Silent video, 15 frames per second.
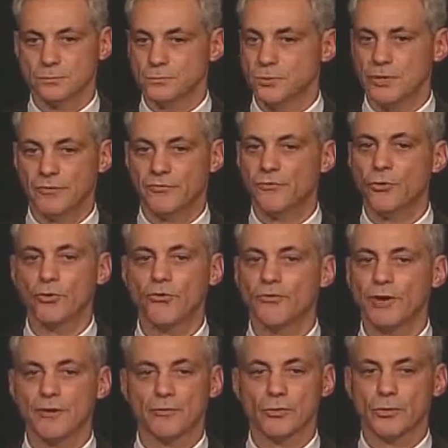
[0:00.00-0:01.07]
we have four or
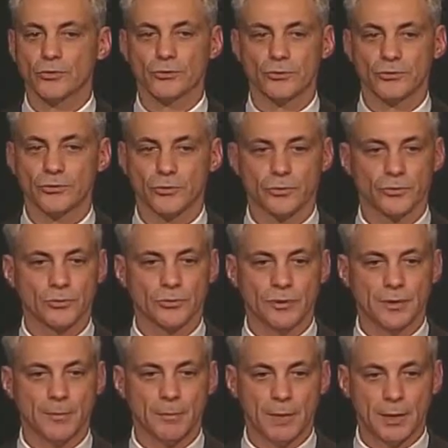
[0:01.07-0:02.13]
five grocery stores
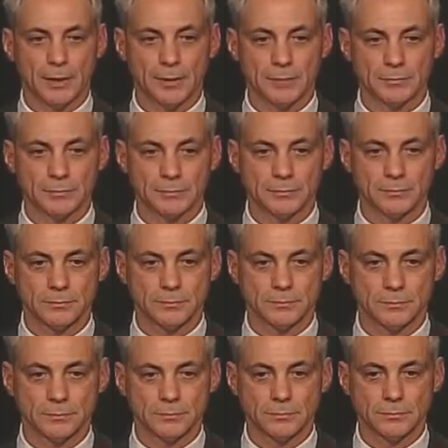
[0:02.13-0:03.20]
within a mile.
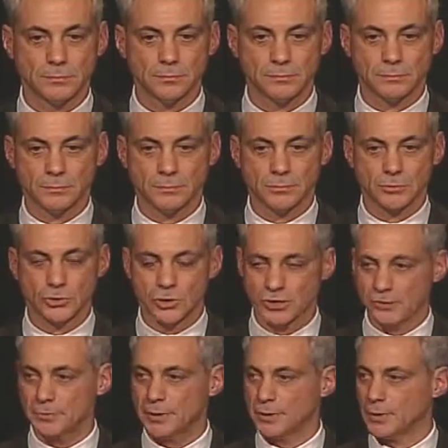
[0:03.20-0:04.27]

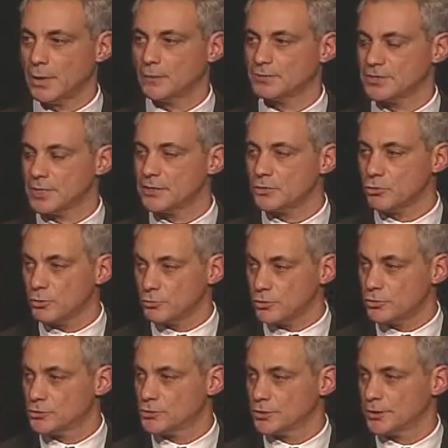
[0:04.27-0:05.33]
Trust me, I'm sent to them
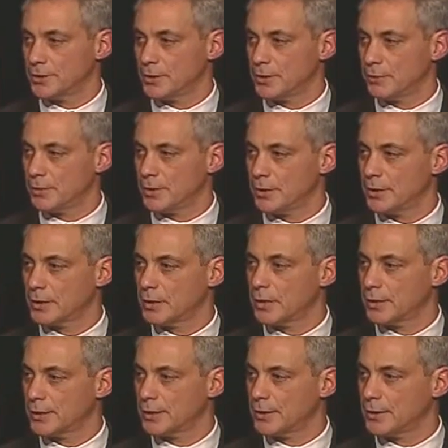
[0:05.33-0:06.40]
usually at about 8
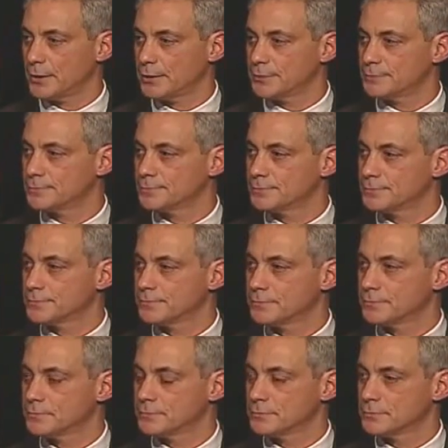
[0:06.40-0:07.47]
o'clock at night.
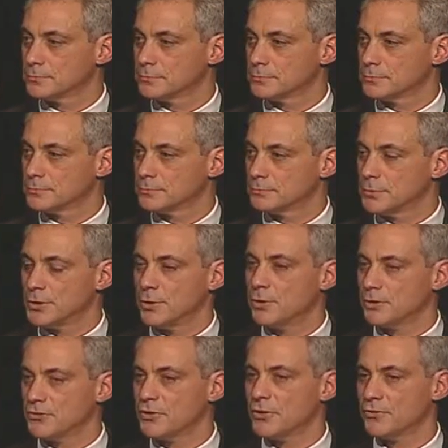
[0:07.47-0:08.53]
but no,
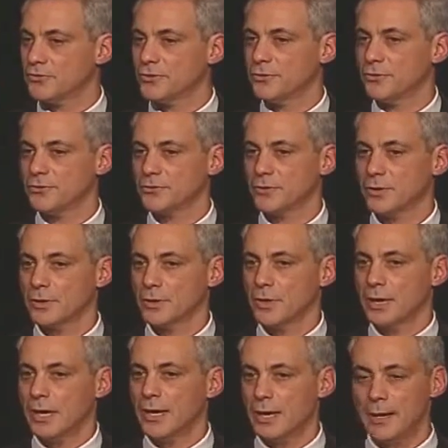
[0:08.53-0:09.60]
it's, it's serious.
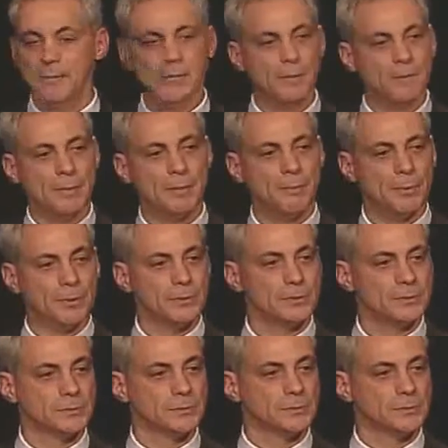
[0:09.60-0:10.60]
And I meet people,